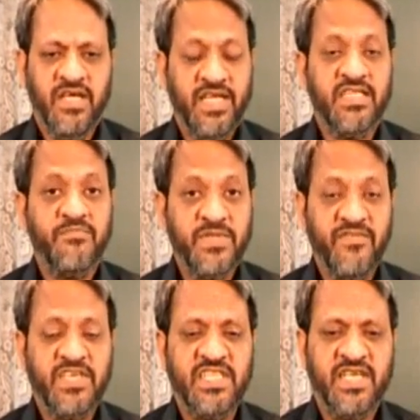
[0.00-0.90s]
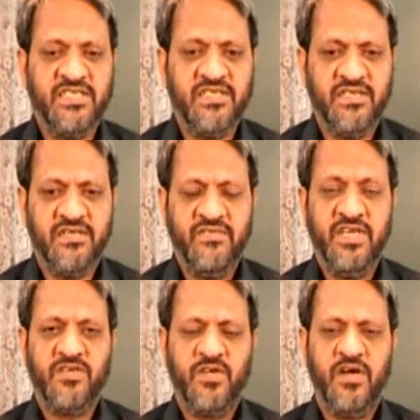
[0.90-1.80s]
In the previous lecture, we
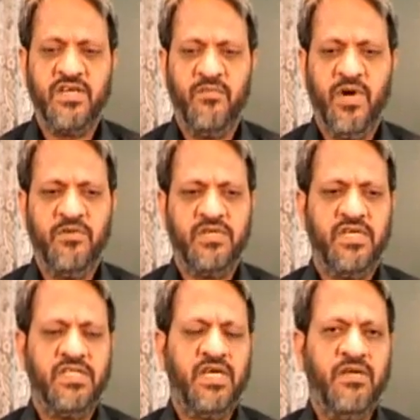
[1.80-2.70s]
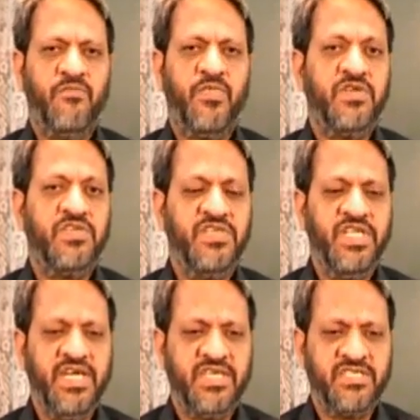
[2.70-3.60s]
had talked about the important
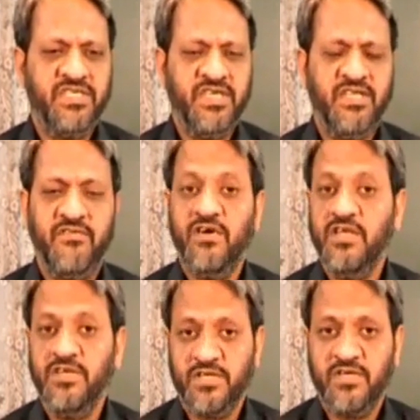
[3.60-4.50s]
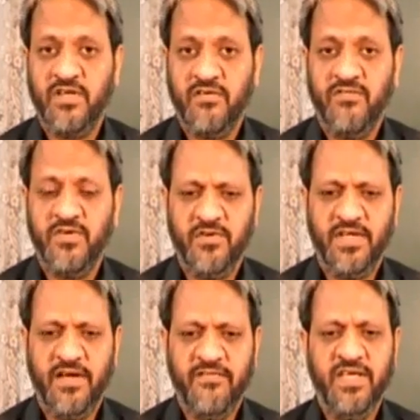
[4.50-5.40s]
dates in evolution of
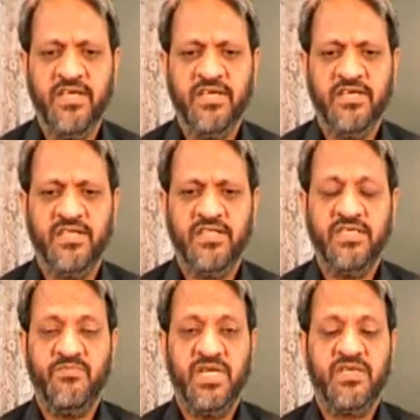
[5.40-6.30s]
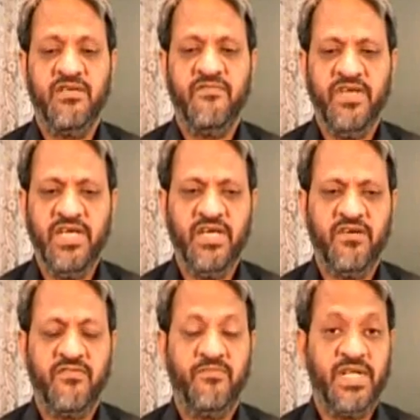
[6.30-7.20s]
photography, the special field
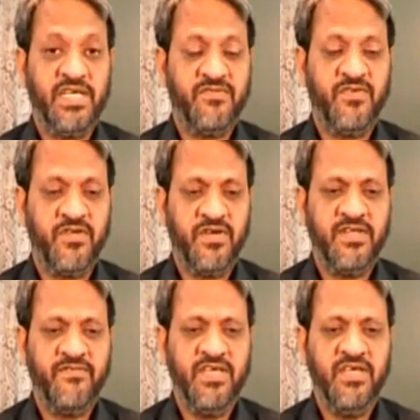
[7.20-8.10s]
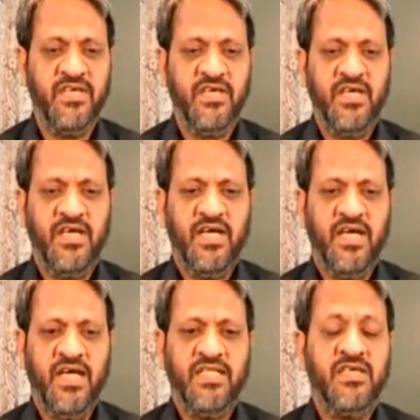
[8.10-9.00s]
of press photography,
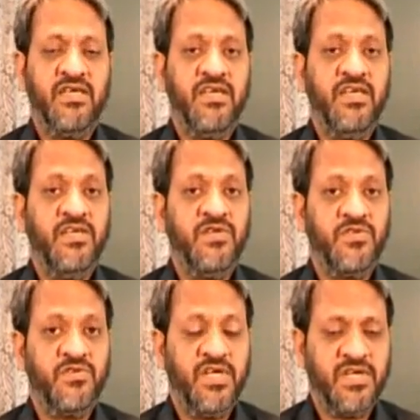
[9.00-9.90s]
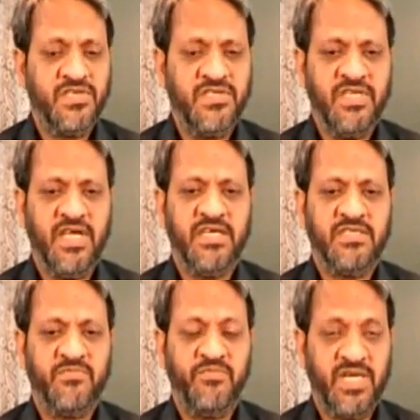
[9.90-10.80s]
and the introductory
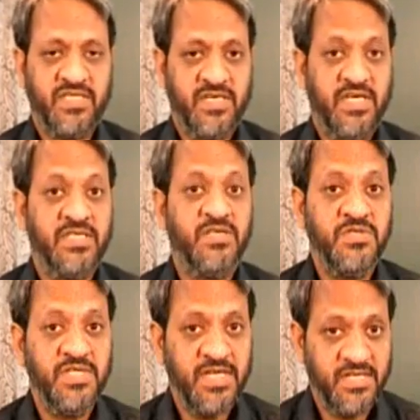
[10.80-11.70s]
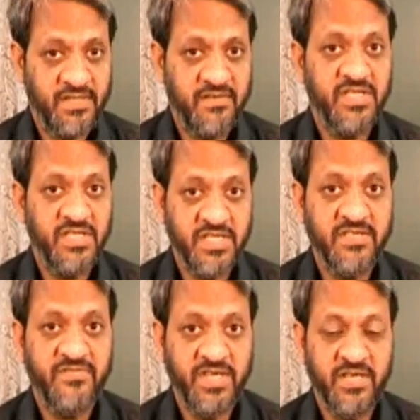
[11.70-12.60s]
aspects associated with
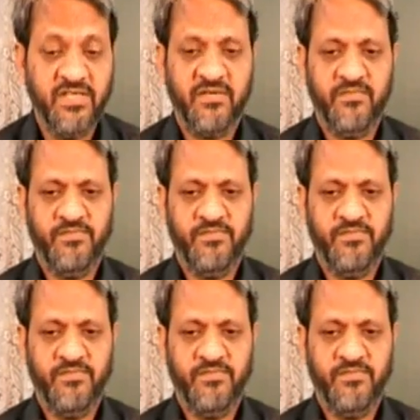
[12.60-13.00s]
this field,